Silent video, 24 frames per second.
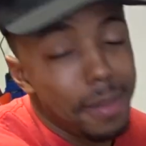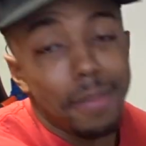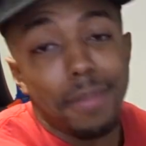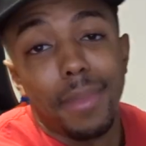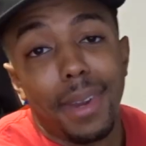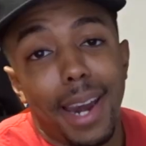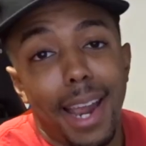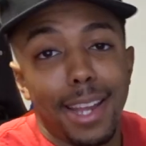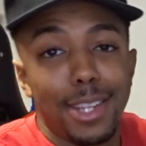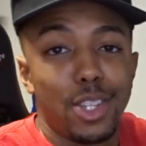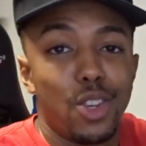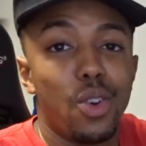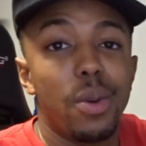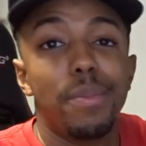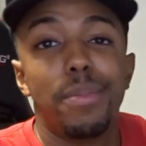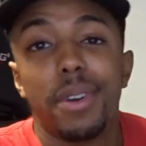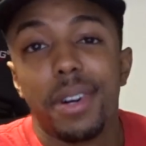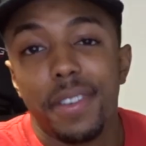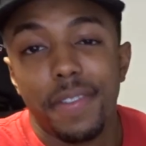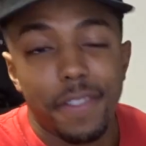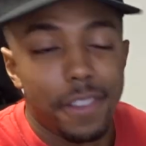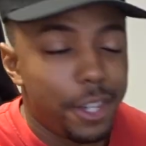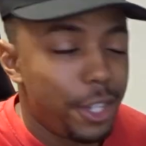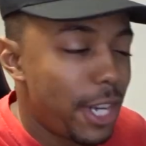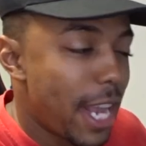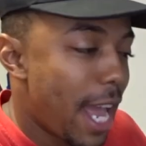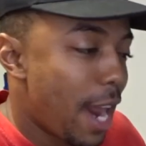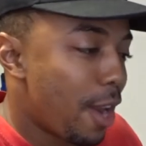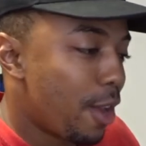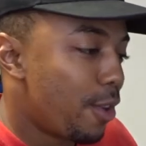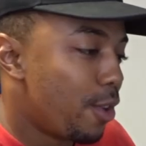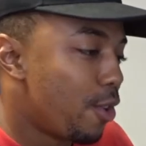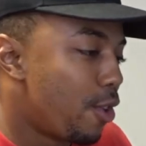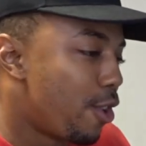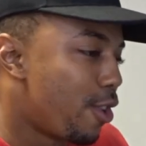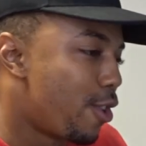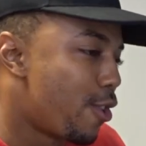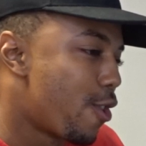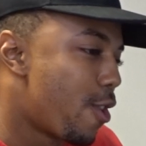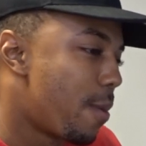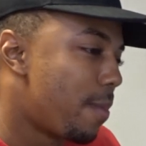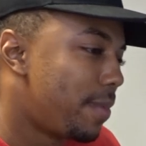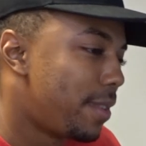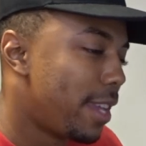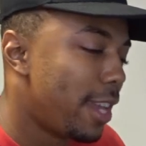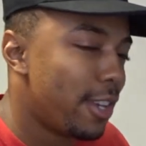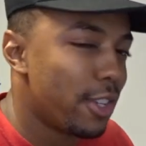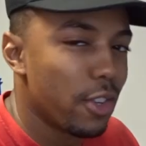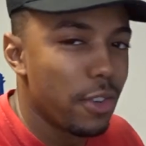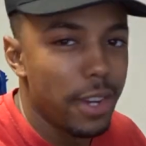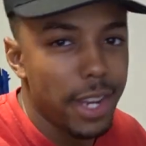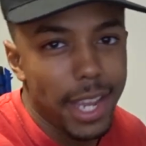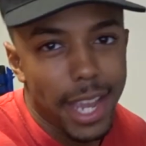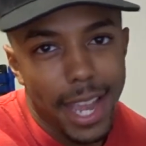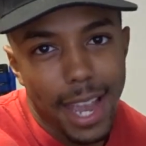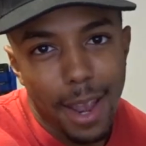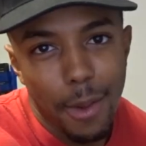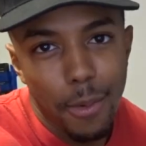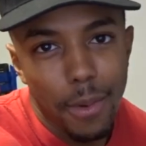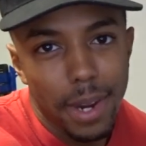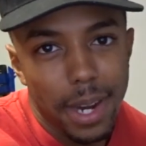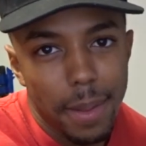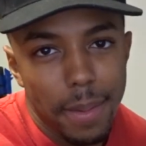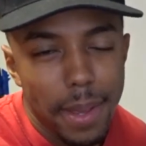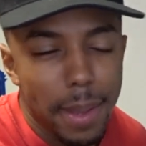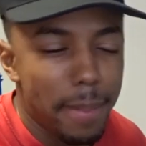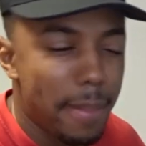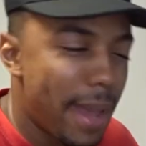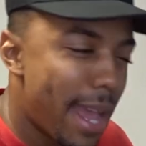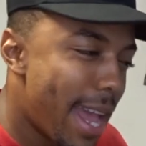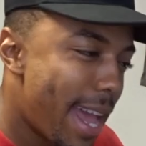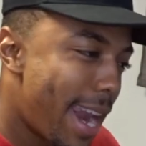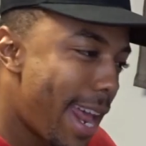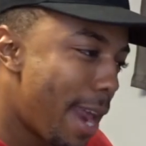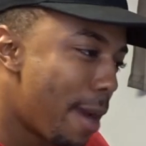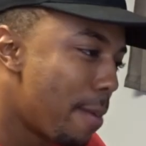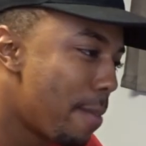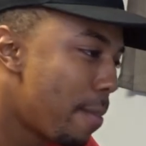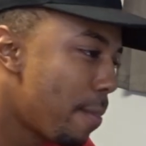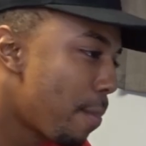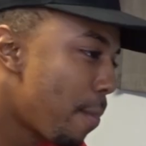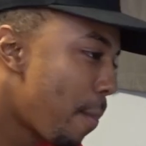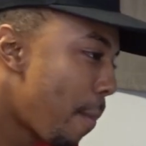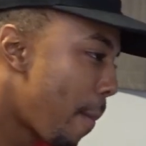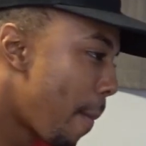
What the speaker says: But that's the whole point of his channel, though, you know what I'm saying? So you can't really be mad at him.